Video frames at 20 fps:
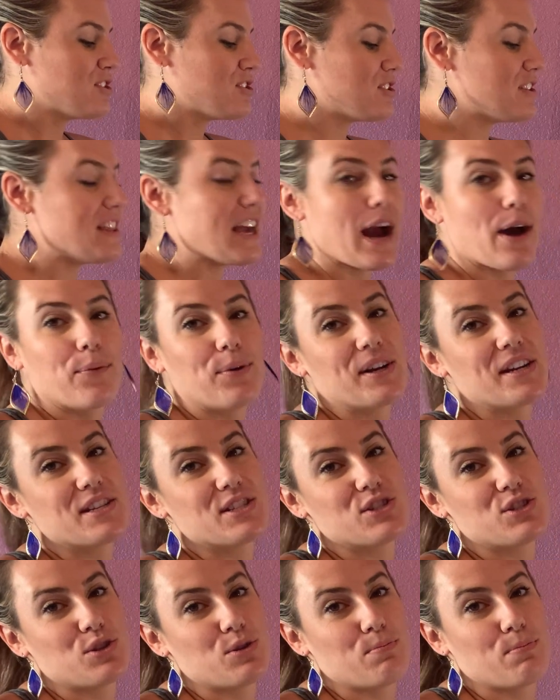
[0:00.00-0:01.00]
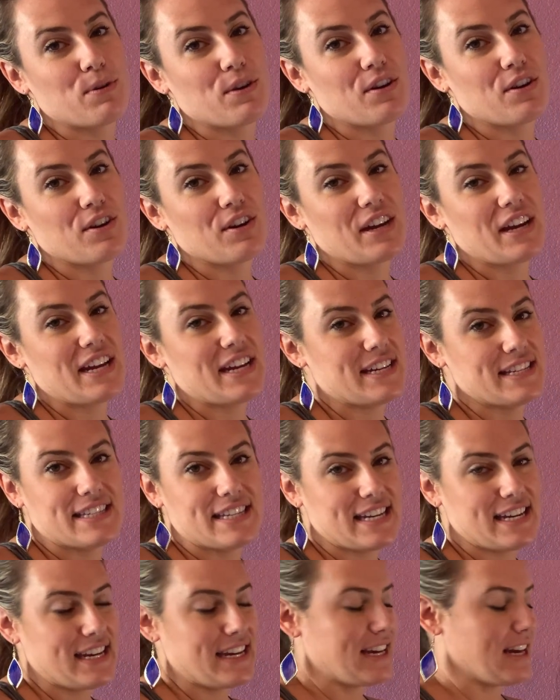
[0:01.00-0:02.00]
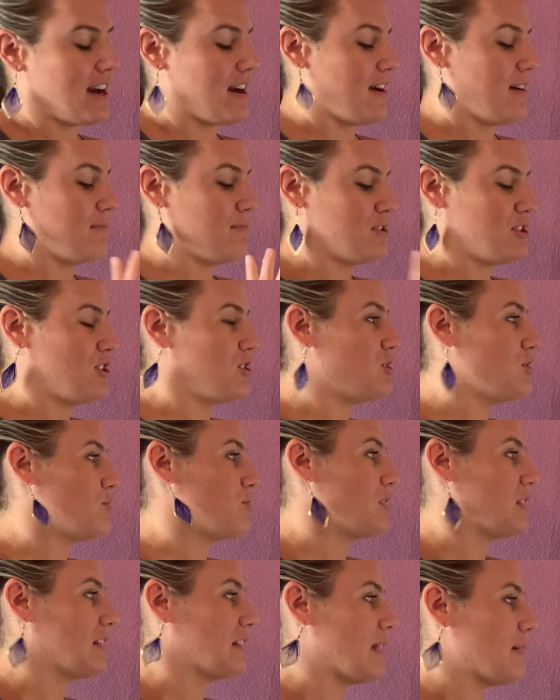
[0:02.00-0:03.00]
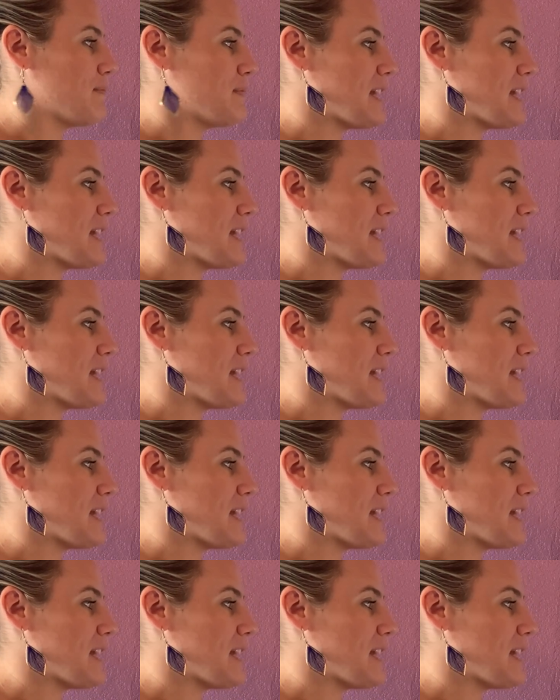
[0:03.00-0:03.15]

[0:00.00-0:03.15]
so that one is super easy to do, the lip